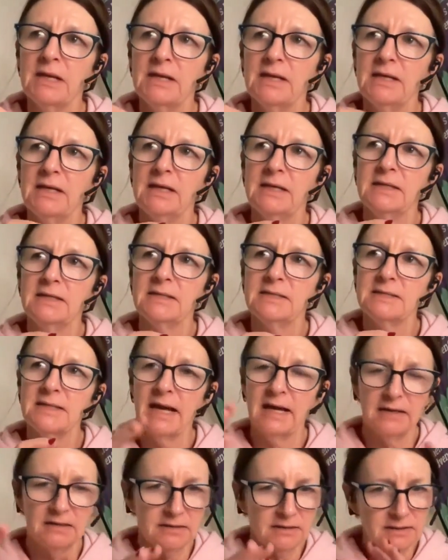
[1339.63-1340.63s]
is
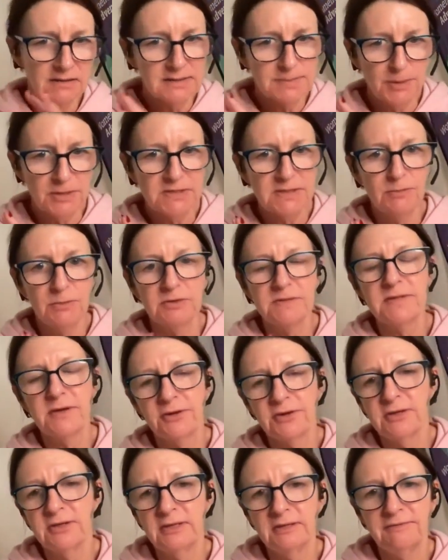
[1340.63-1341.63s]
that this person was
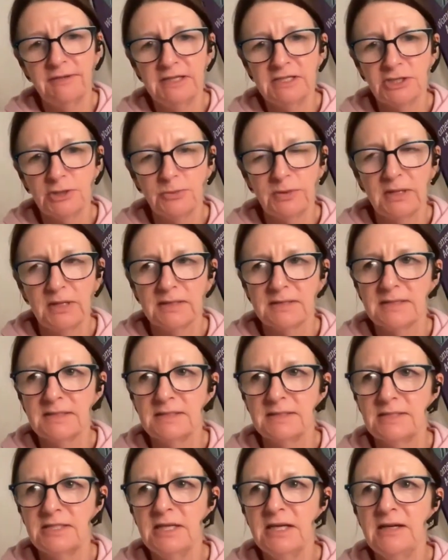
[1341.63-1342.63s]
on an adventure with us
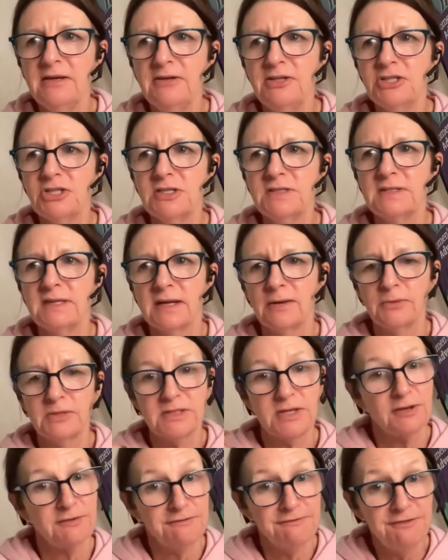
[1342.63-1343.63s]
this year, and she said it was
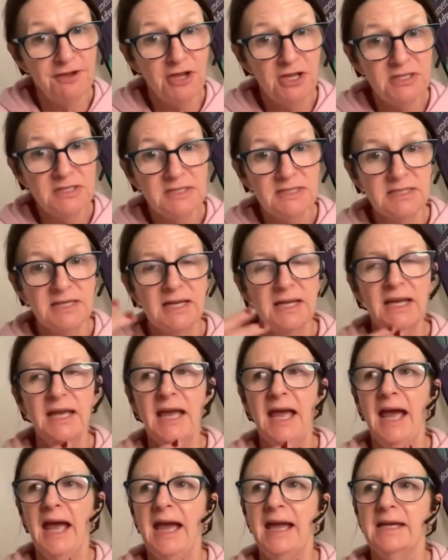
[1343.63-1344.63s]
her first,
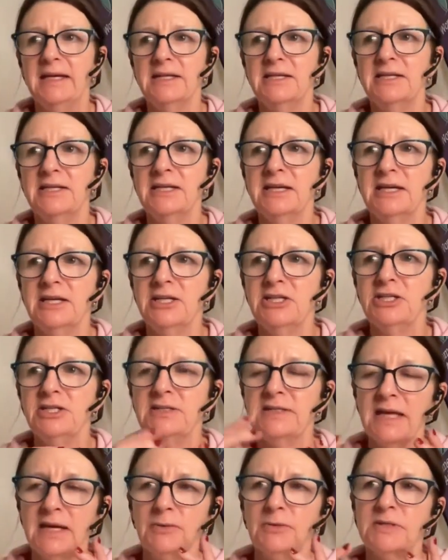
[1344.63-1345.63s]
and she
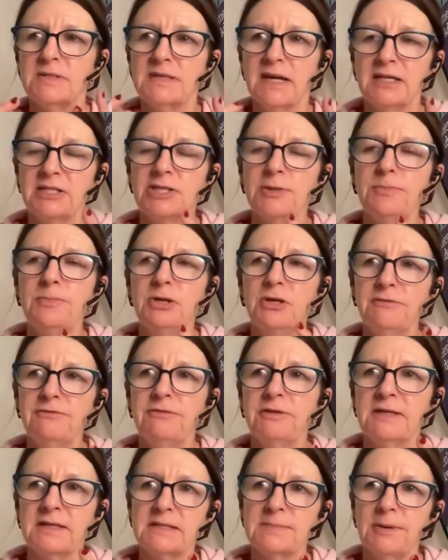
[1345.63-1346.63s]
said it was such a beautiful
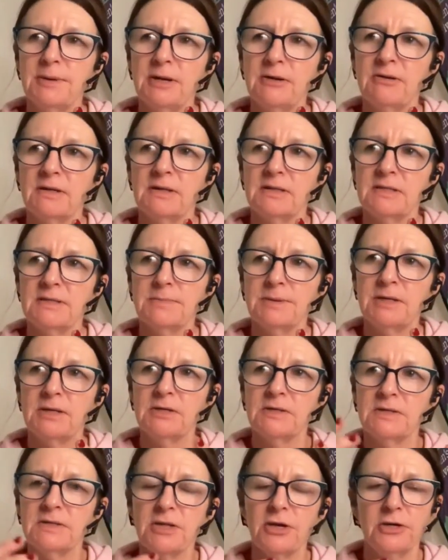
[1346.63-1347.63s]
experience
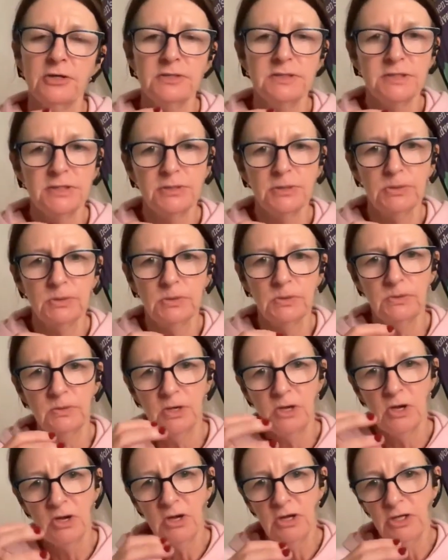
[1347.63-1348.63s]
because those who,
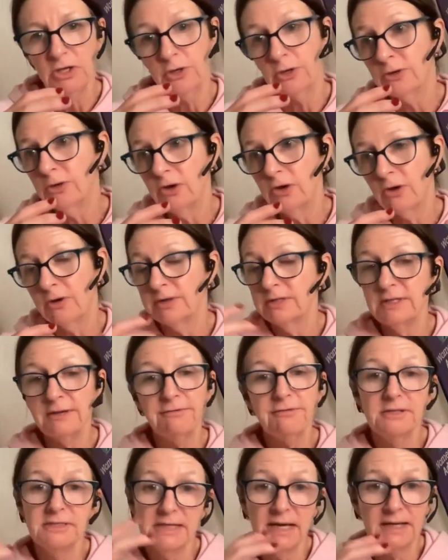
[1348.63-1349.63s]
on
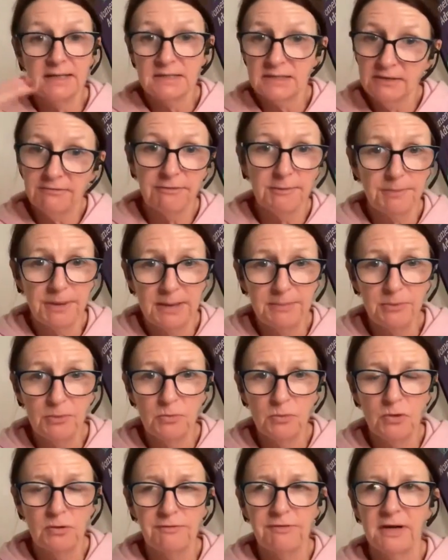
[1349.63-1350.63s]
different days, different people
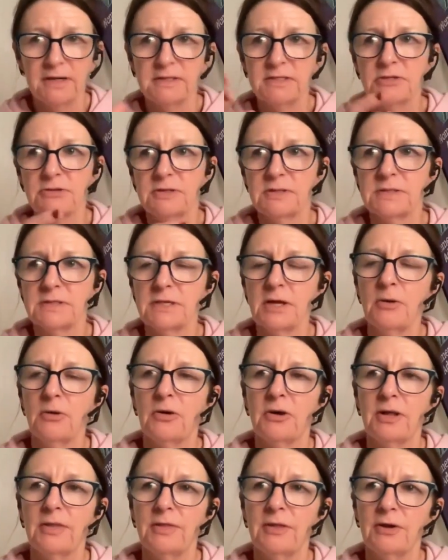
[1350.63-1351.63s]
walk faster and slower,
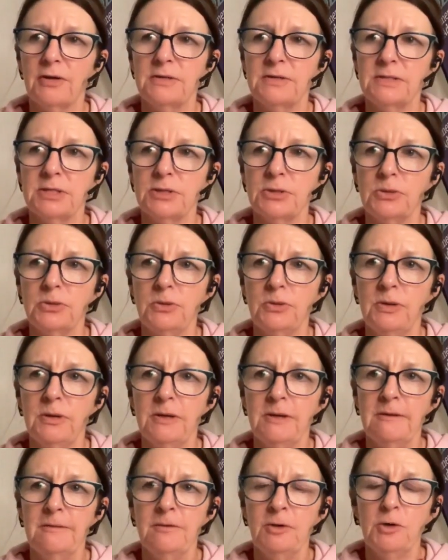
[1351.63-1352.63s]
and those who
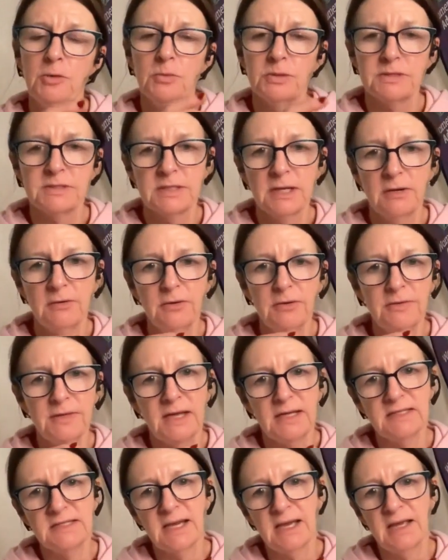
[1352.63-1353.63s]
were slower on
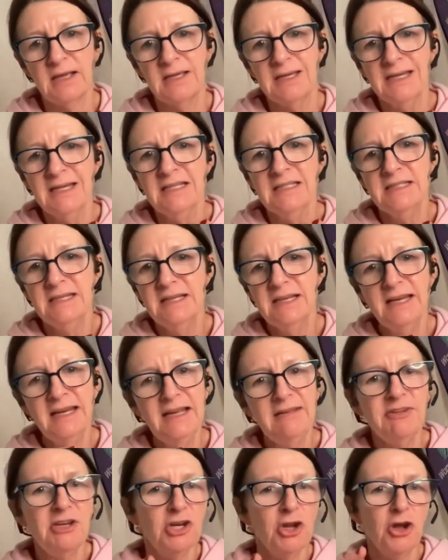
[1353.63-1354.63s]
that day didn't
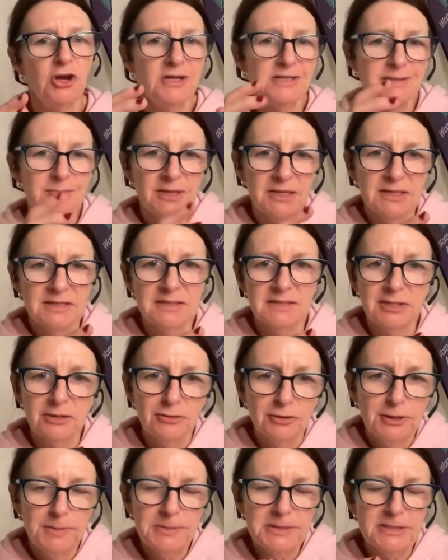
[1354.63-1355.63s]
even notice because the
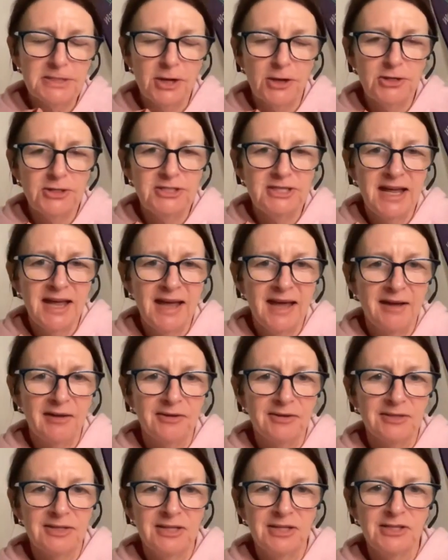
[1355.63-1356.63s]
group slowed
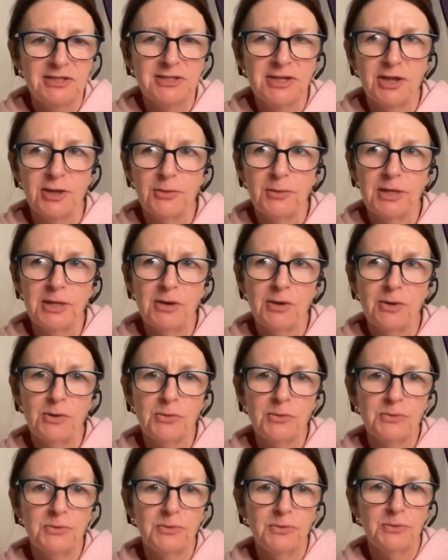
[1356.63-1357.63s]
down so that we
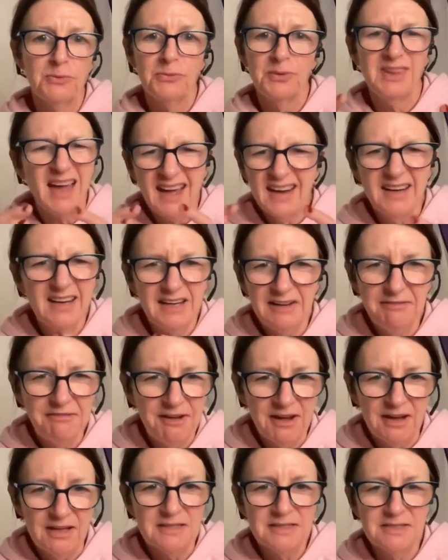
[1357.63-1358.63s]
all, without any
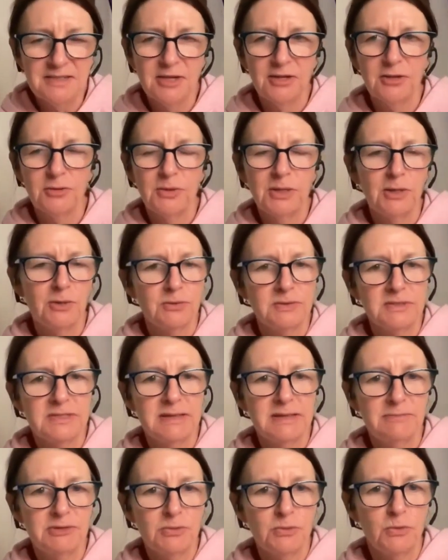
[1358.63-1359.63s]
fuss, so that we all
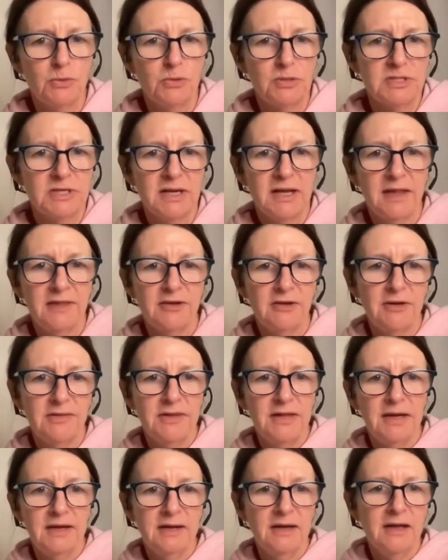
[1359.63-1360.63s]
seemed to walk together, and
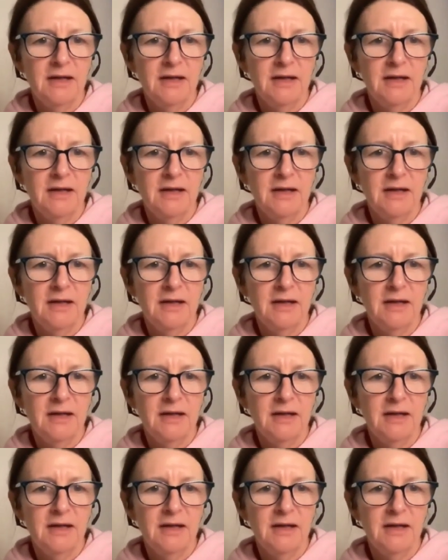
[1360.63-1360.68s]
then